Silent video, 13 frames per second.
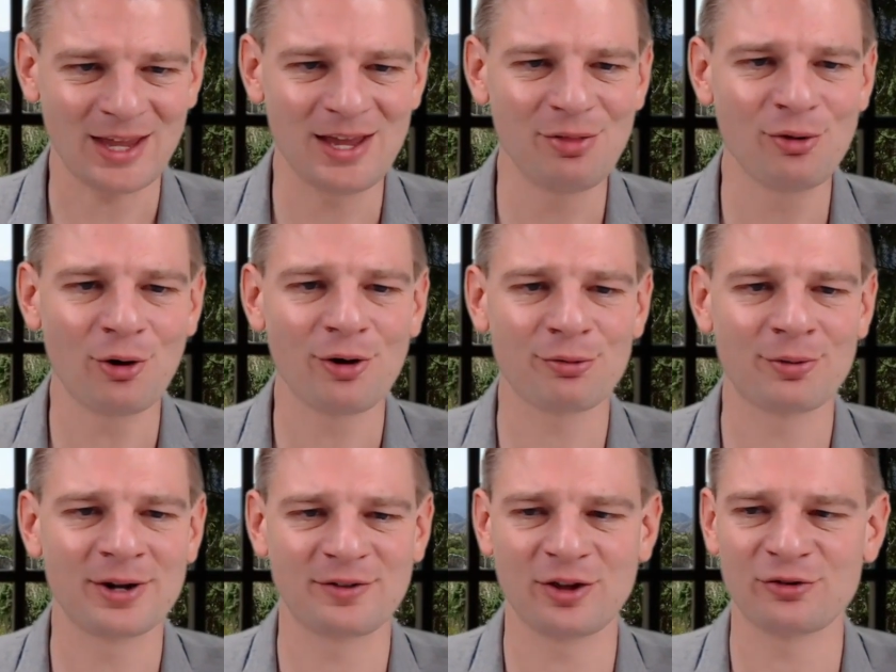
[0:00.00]
In the
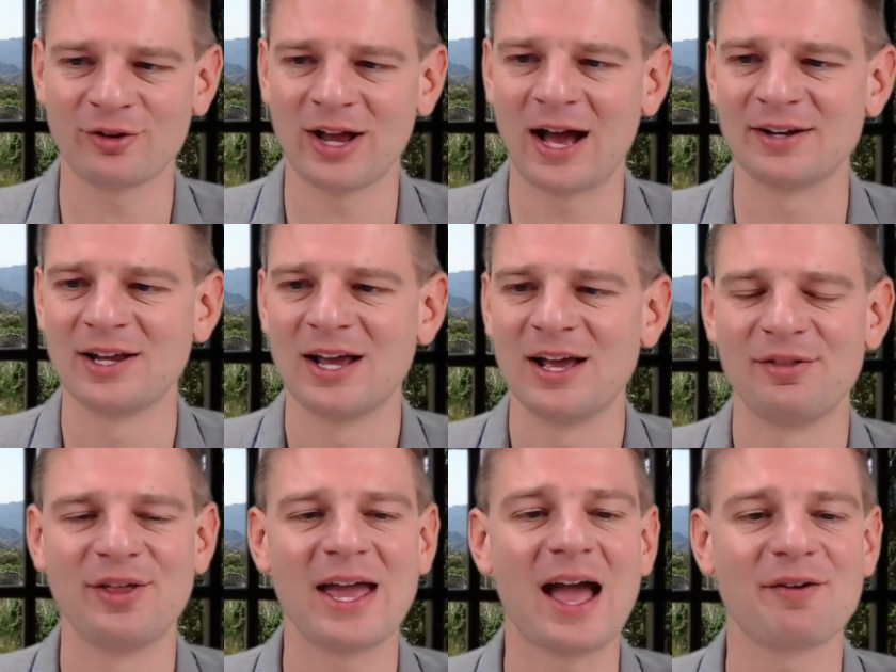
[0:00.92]
authorization guide,
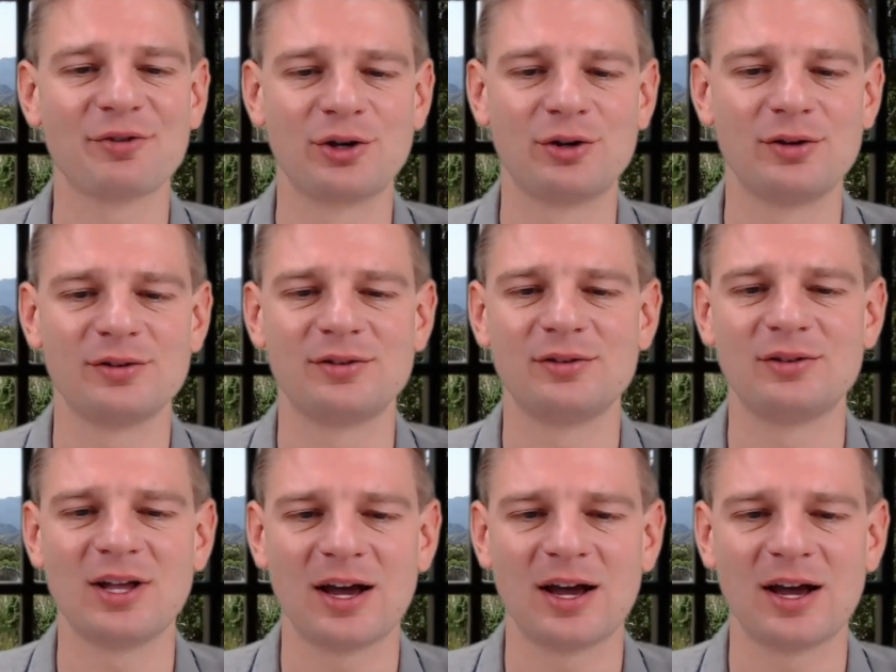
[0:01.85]
they have